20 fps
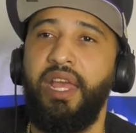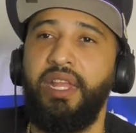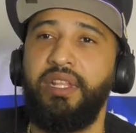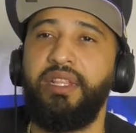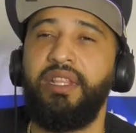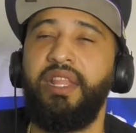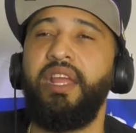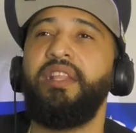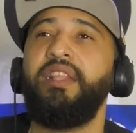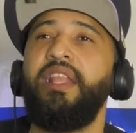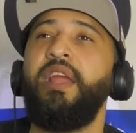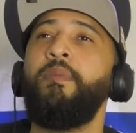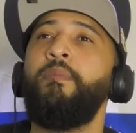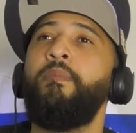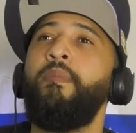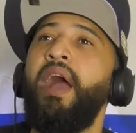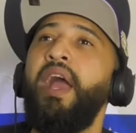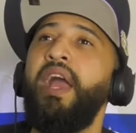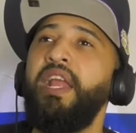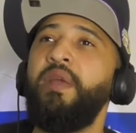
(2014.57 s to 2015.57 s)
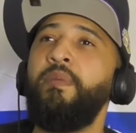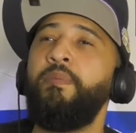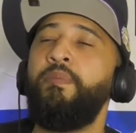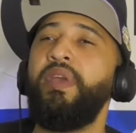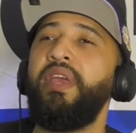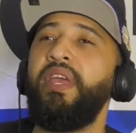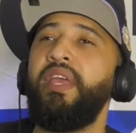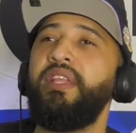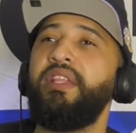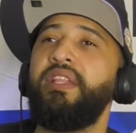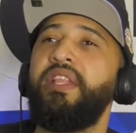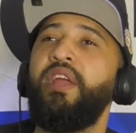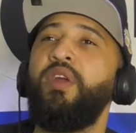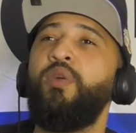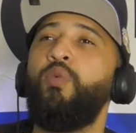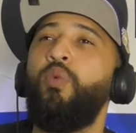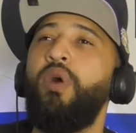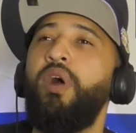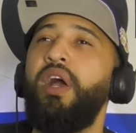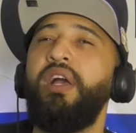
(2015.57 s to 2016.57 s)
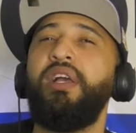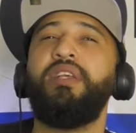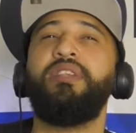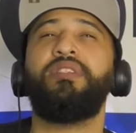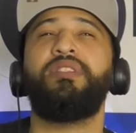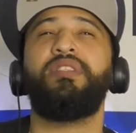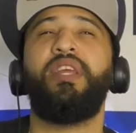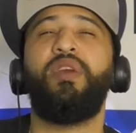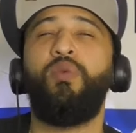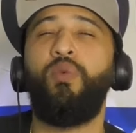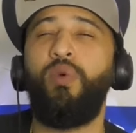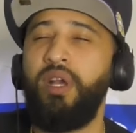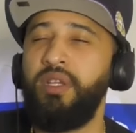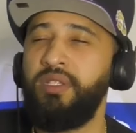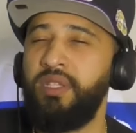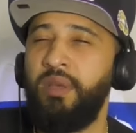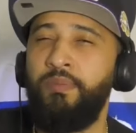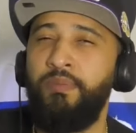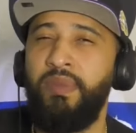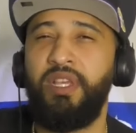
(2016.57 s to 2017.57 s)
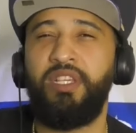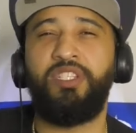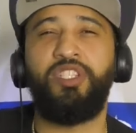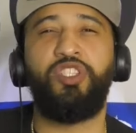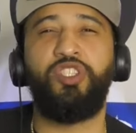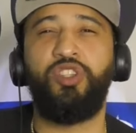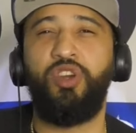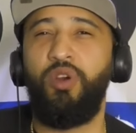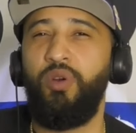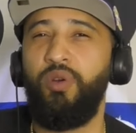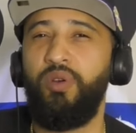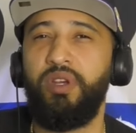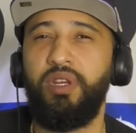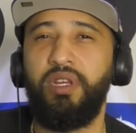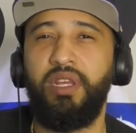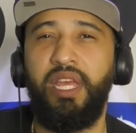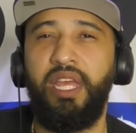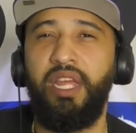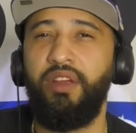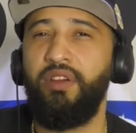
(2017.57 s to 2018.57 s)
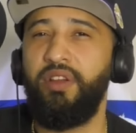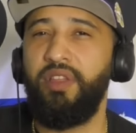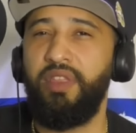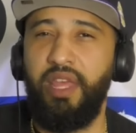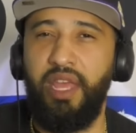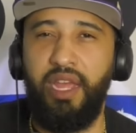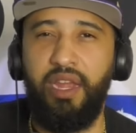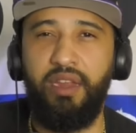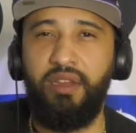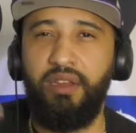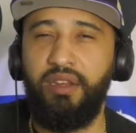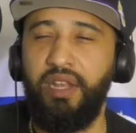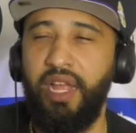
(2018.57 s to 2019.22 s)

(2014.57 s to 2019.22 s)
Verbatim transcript: th- there might have been there was there was a miss joke here or there.